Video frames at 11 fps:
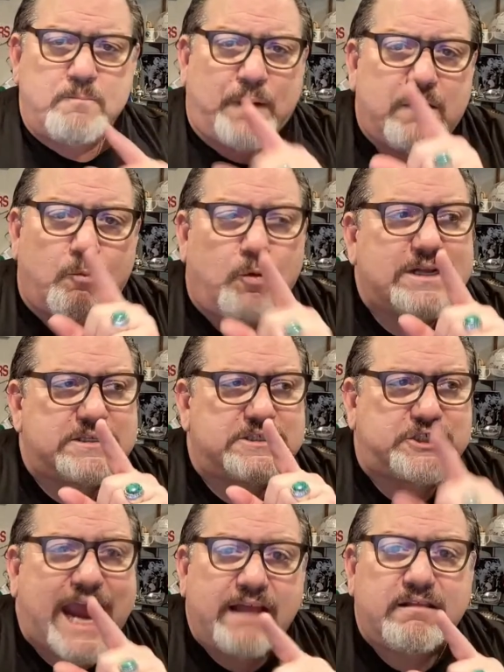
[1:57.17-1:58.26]
But what
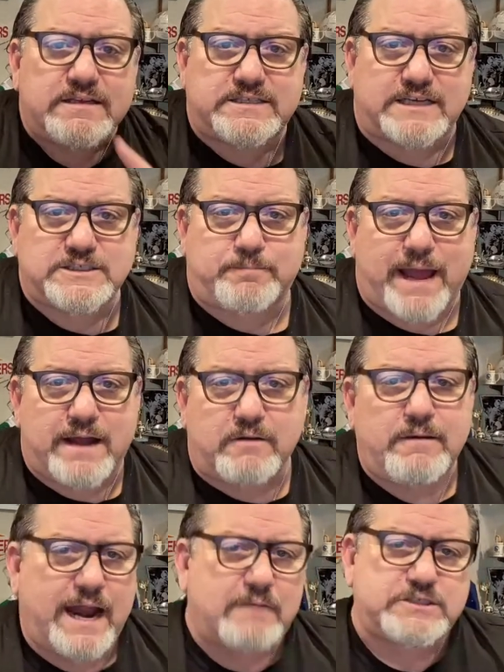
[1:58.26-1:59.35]
Jalen does
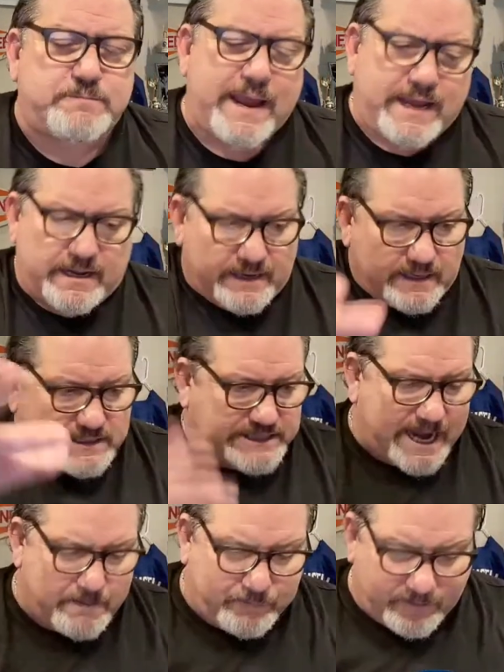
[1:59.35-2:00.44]
better, I was making an
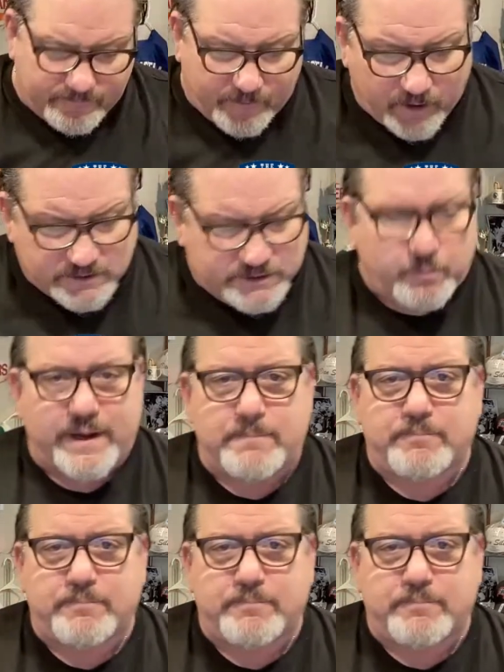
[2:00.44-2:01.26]
example of Hurts when he